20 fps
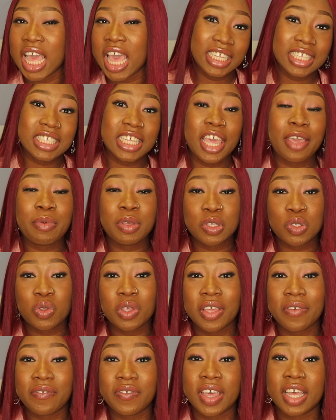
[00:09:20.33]
This came
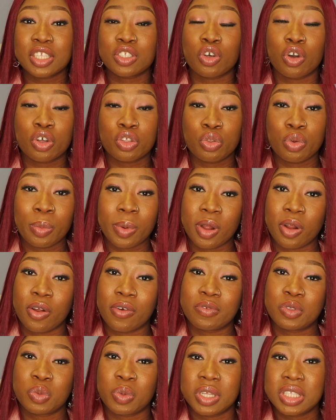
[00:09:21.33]
into effect October
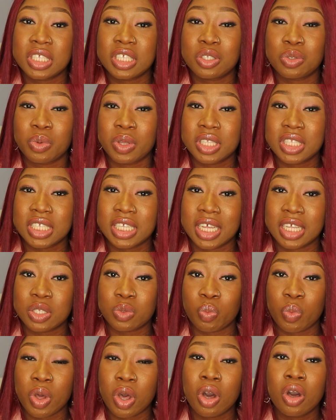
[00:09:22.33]
of 2020
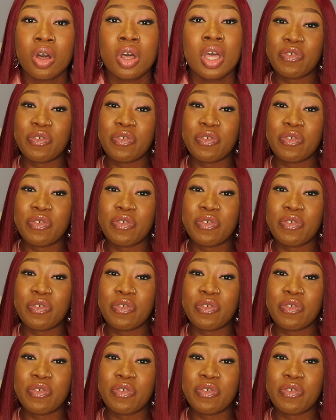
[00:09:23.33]
as well.